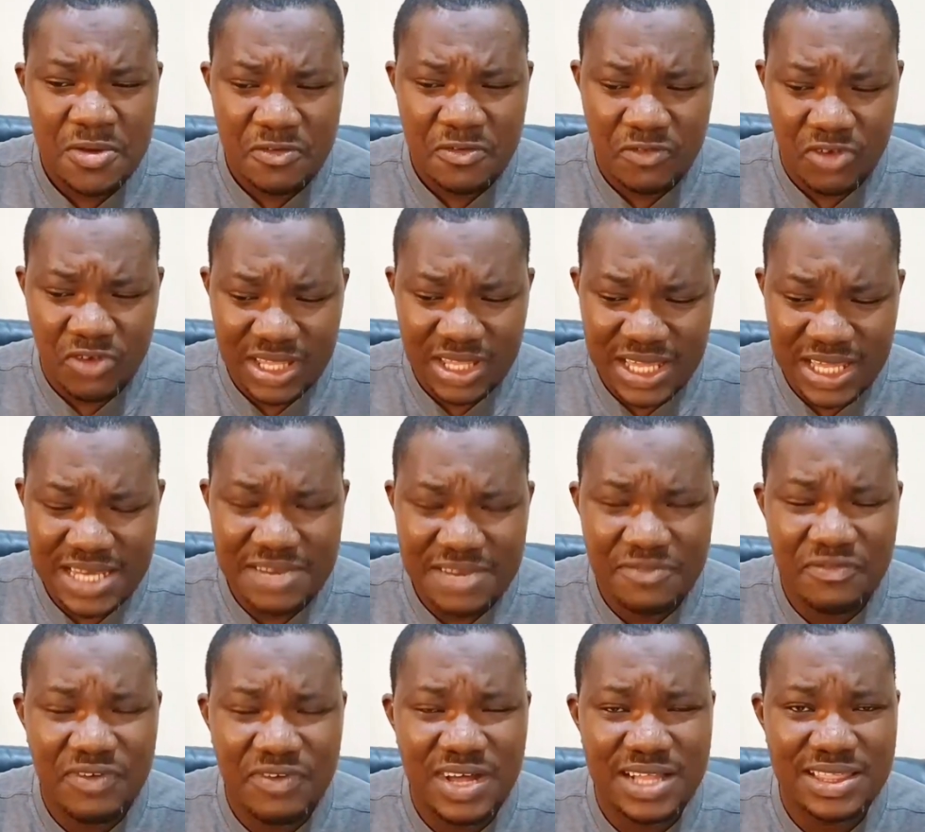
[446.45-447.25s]
Forget the
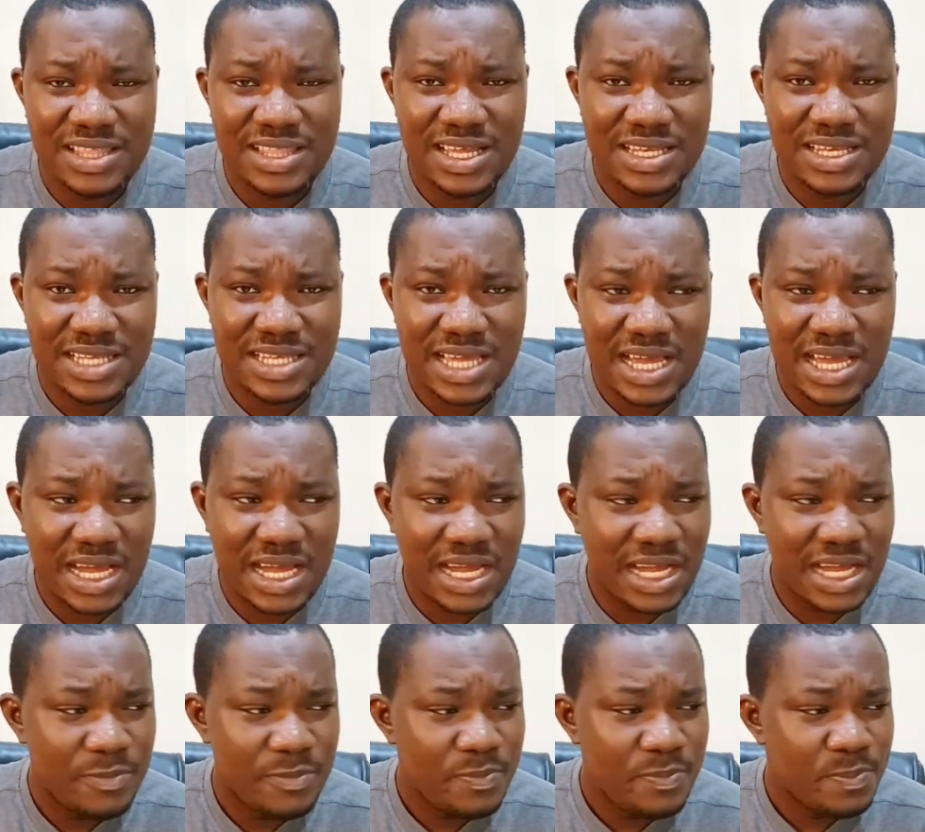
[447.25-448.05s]
fact that they
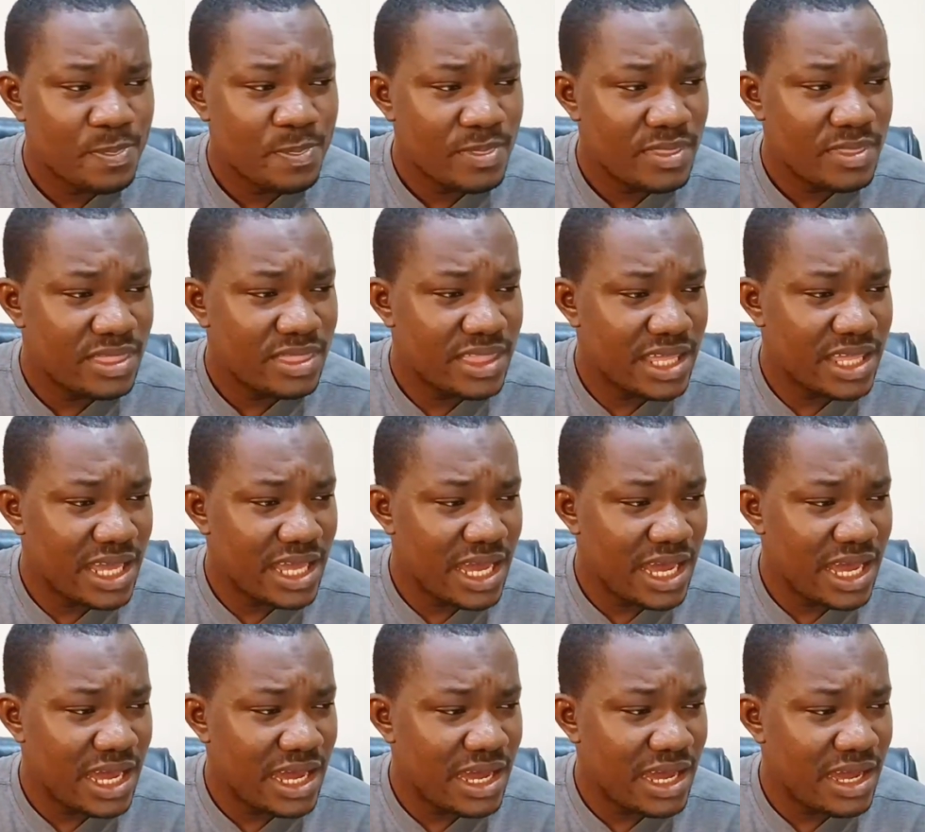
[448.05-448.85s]
are
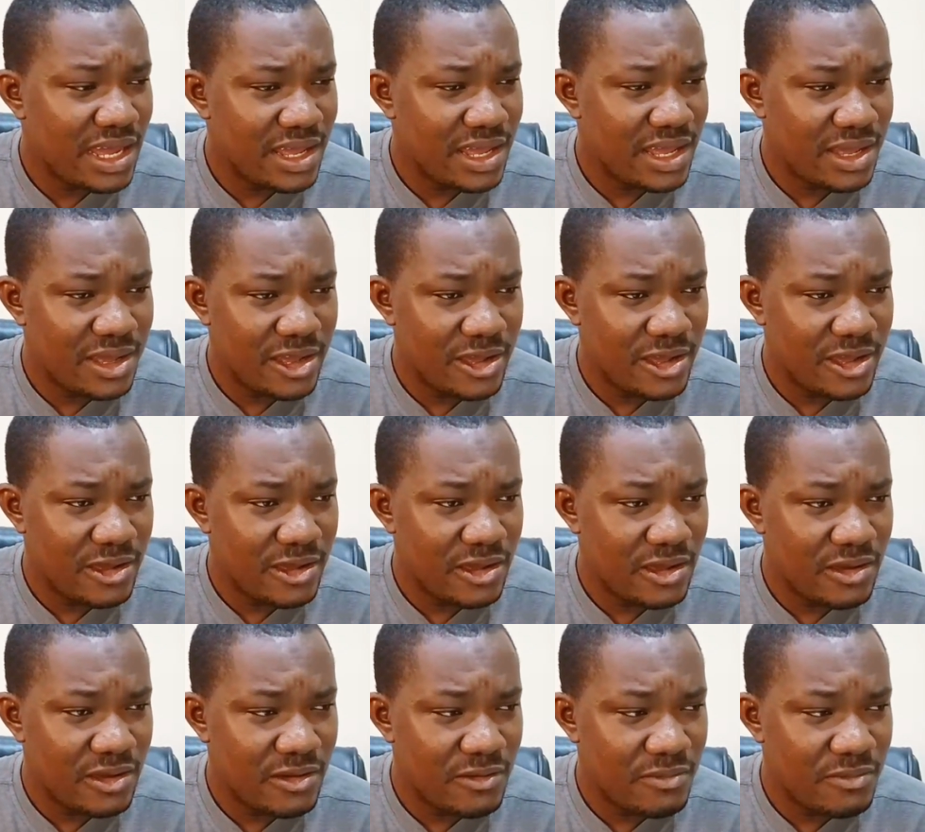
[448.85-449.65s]

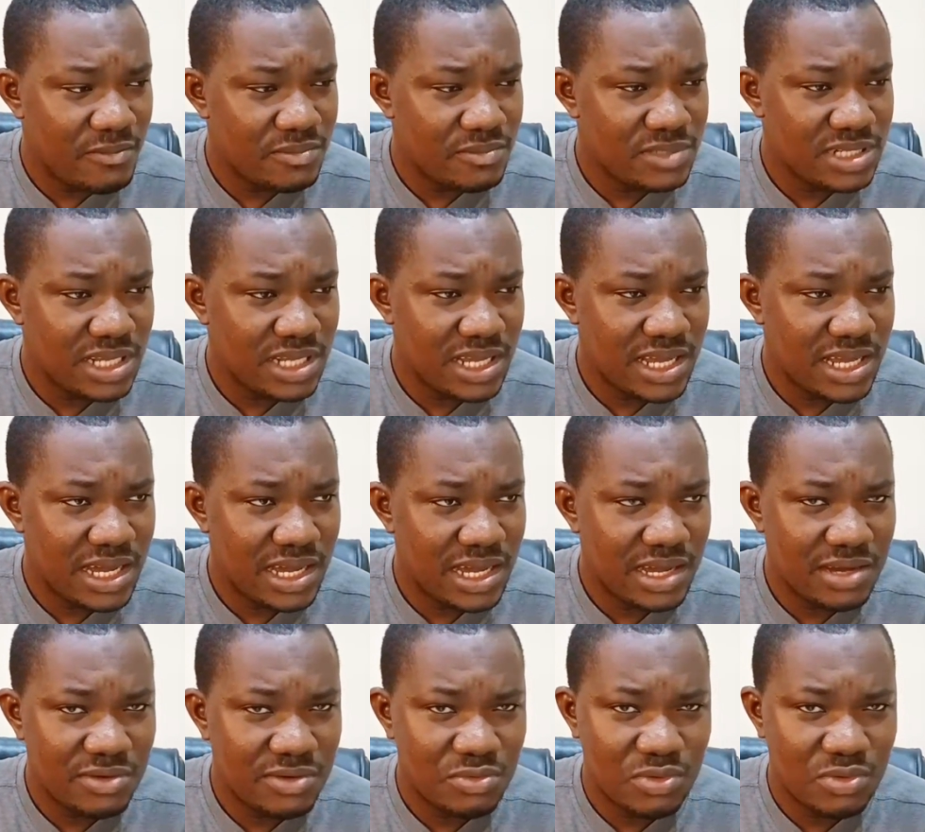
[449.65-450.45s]

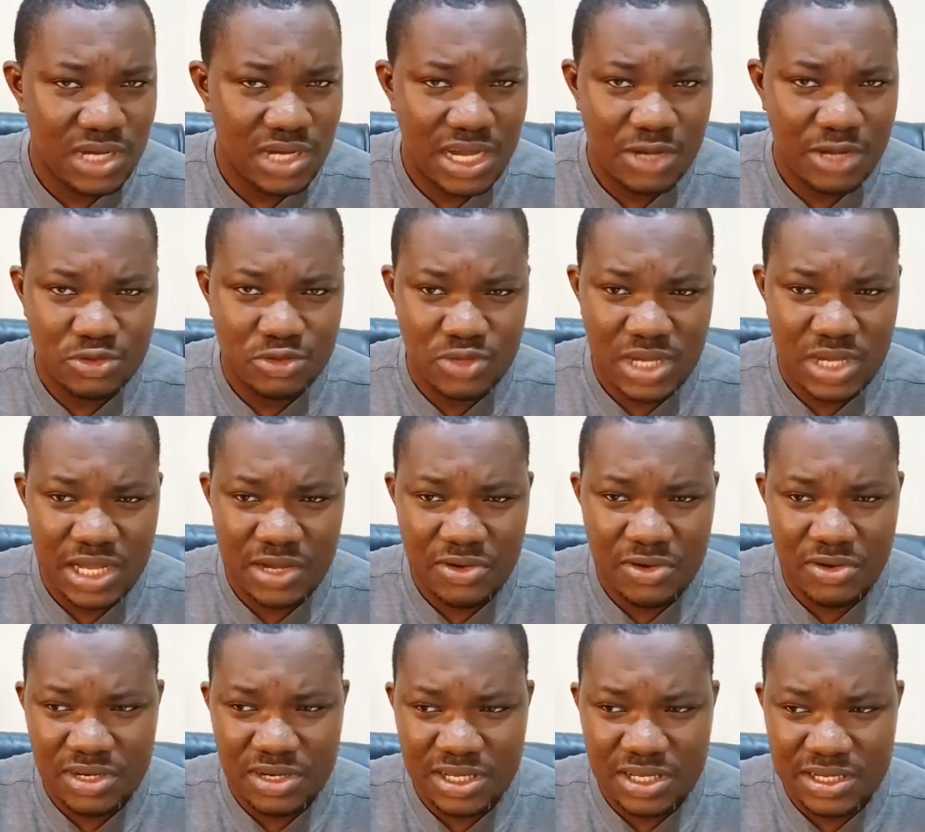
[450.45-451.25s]
how do I
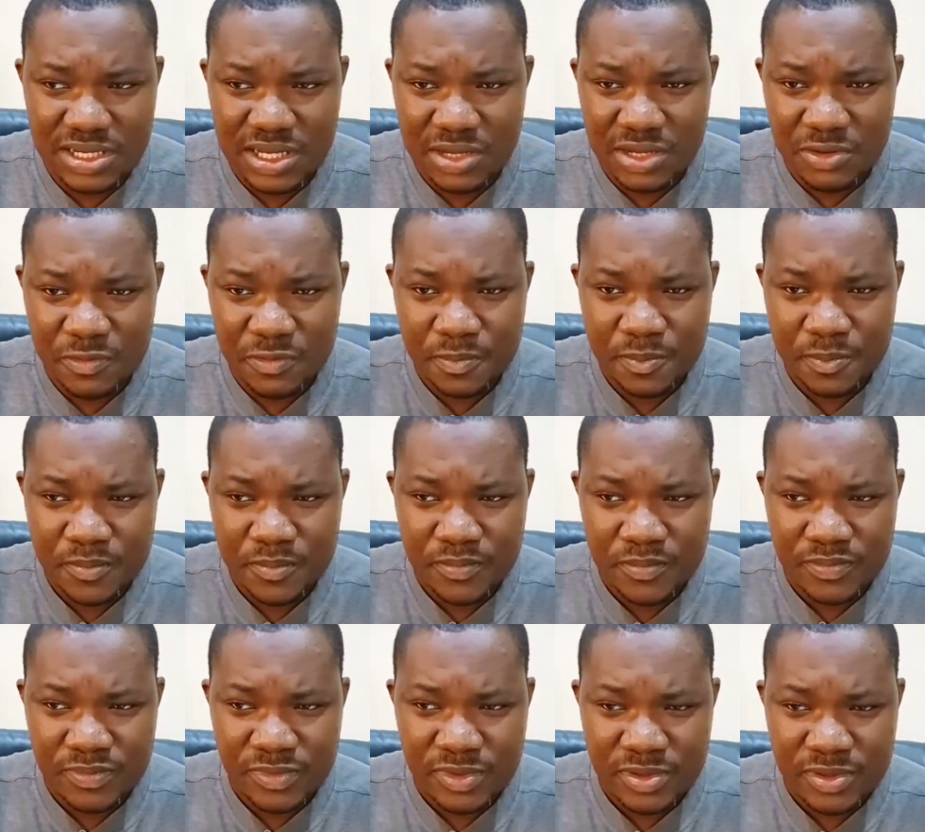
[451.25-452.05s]
call it now?
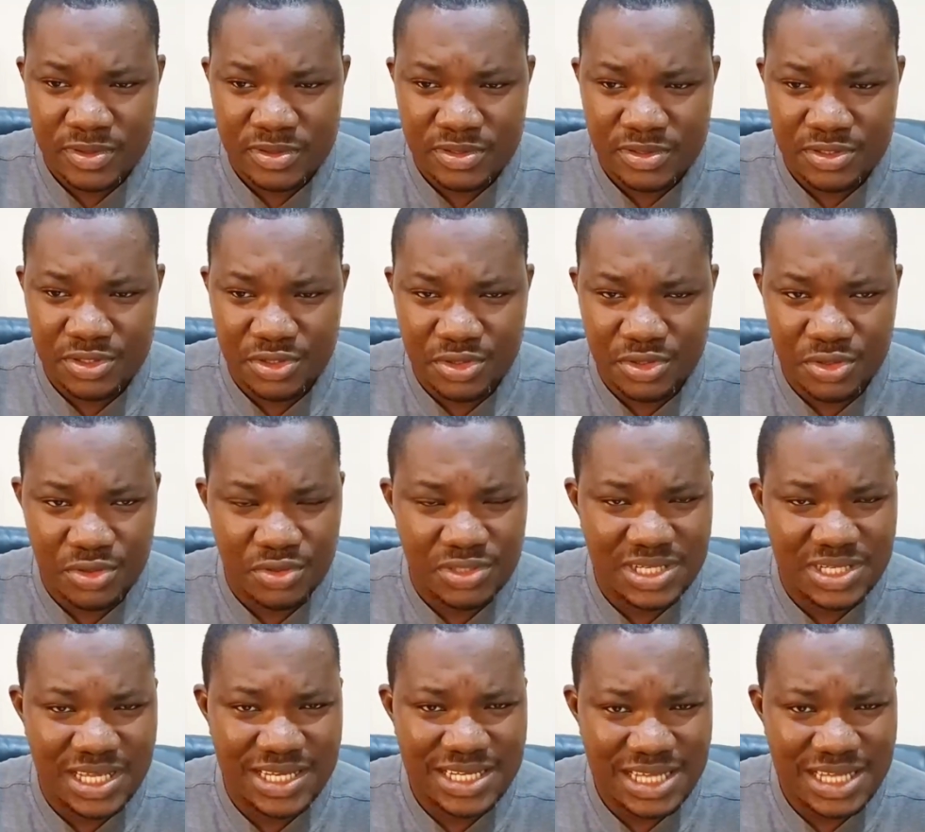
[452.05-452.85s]

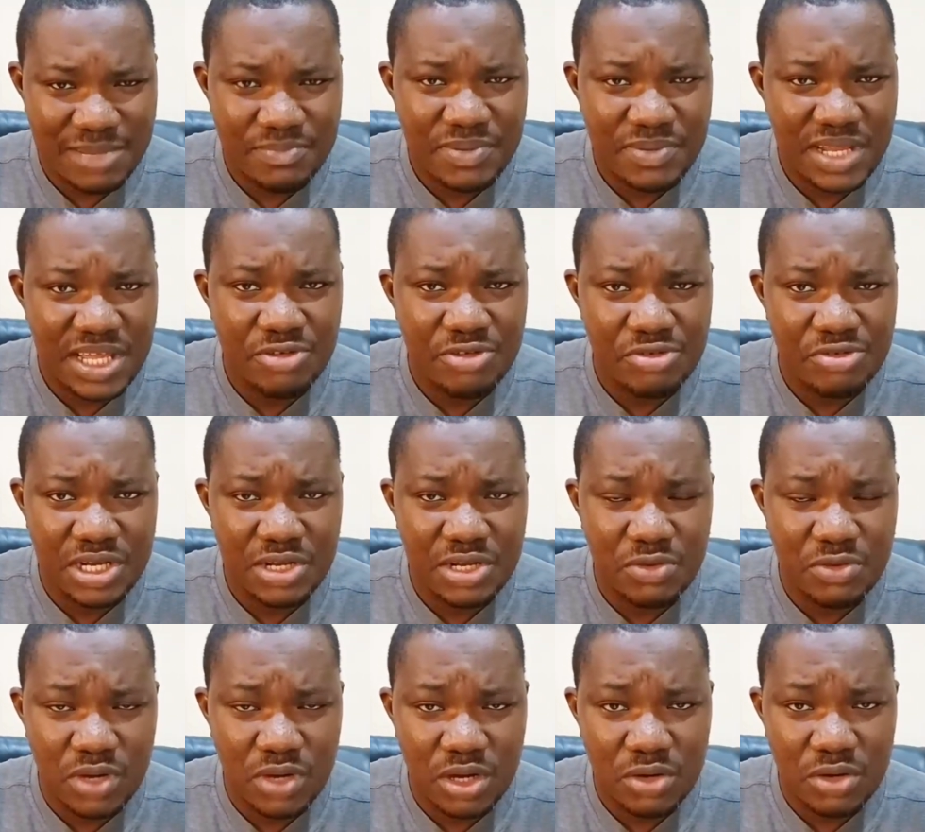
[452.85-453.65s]
That they are playing
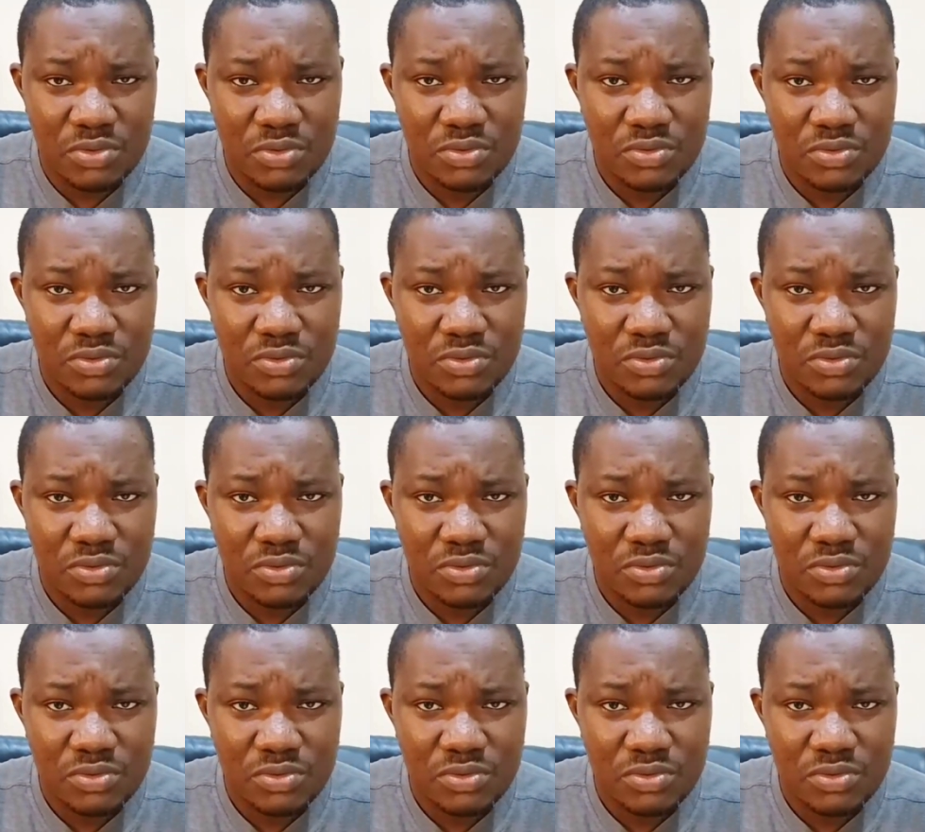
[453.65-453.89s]
really well.